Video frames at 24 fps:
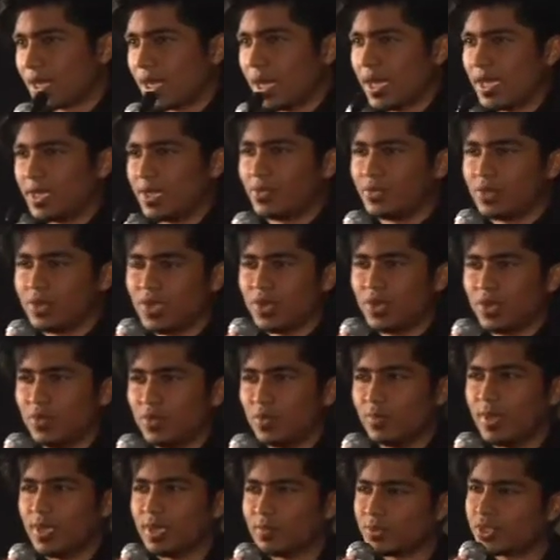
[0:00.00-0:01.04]
I don't know,
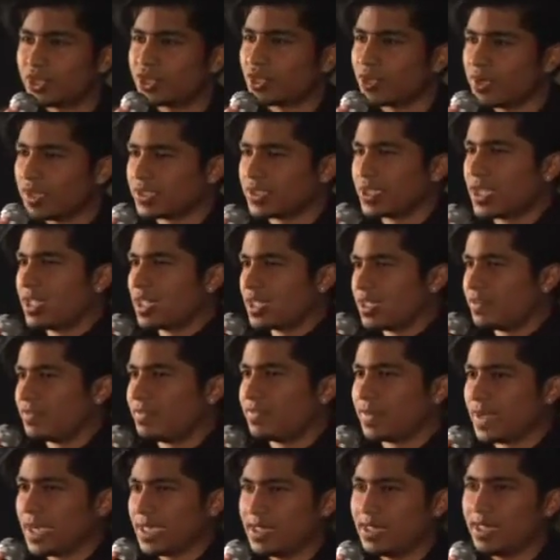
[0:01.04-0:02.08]
but I'm sure as hell going to
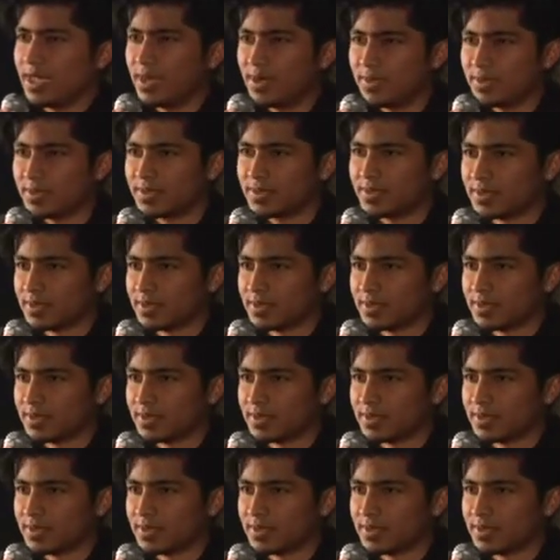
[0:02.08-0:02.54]
find out.